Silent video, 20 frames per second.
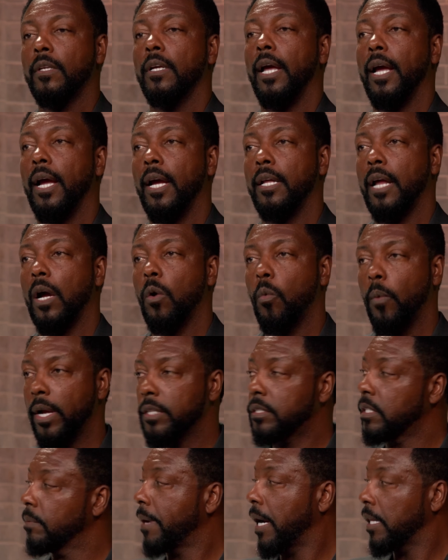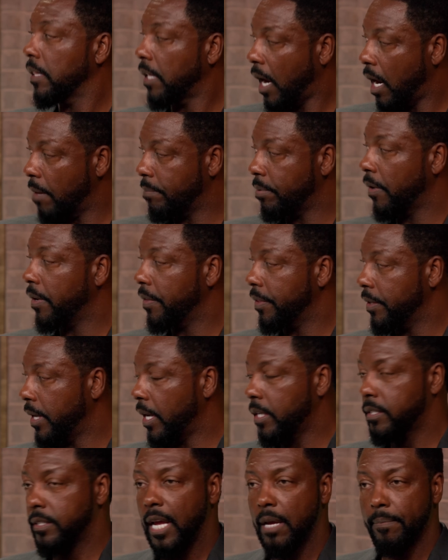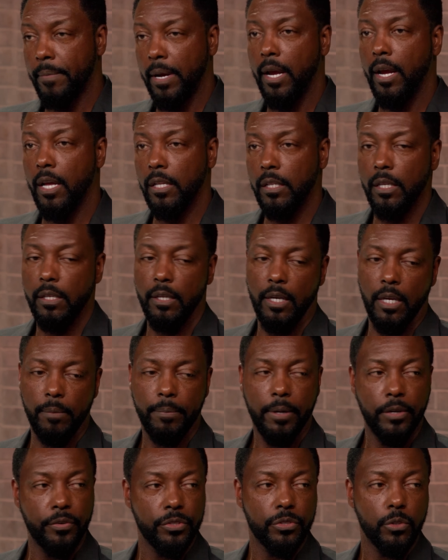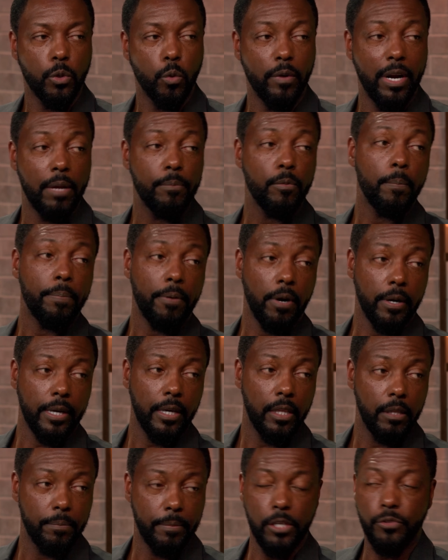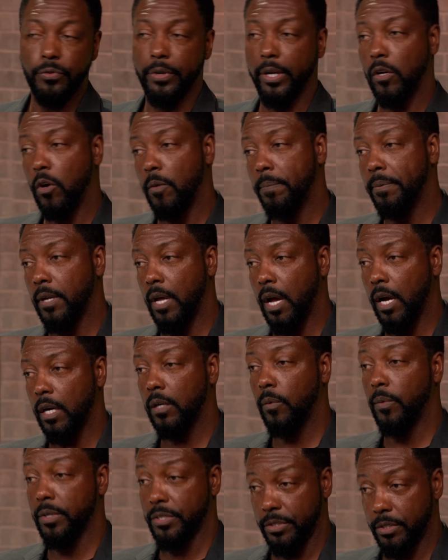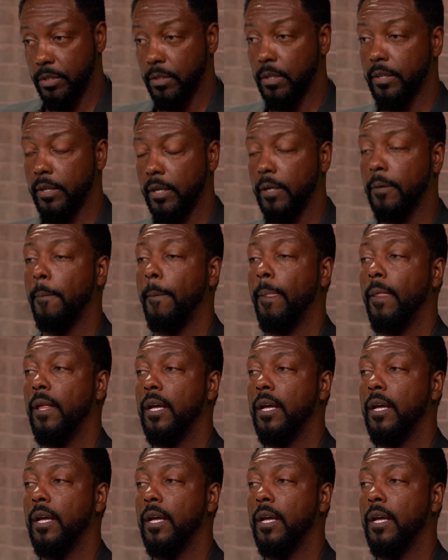And I went to my library the next day at my elementary school, Rainbow Park Elementary in Opelika, which is still there.